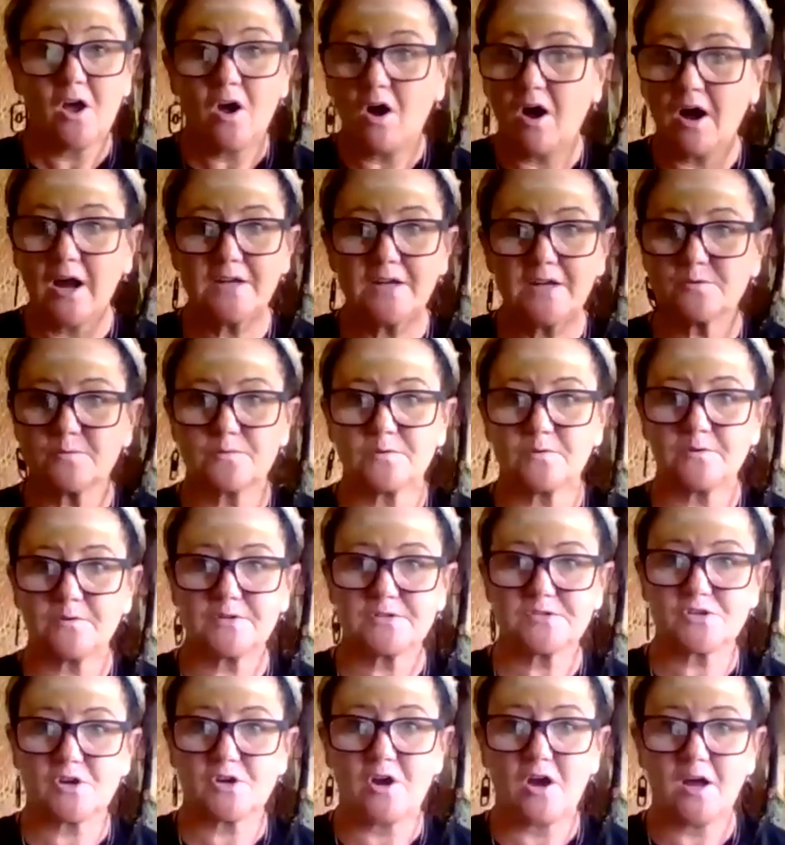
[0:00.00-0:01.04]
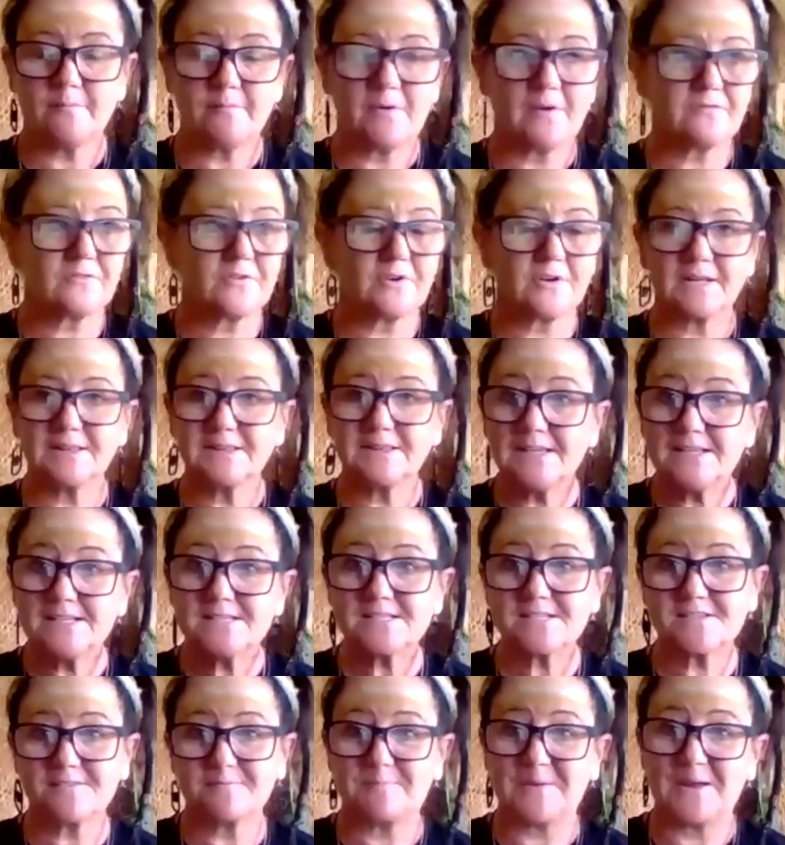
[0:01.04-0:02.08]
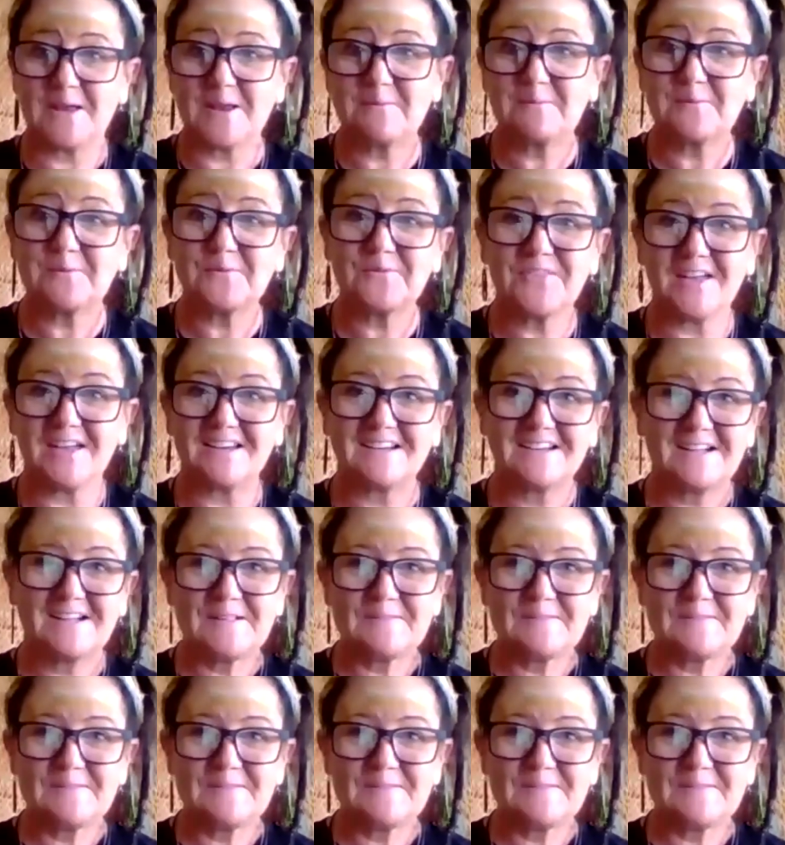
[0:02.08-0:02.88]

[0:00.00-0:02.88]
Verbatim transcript: i do it all the time i've got a list of people that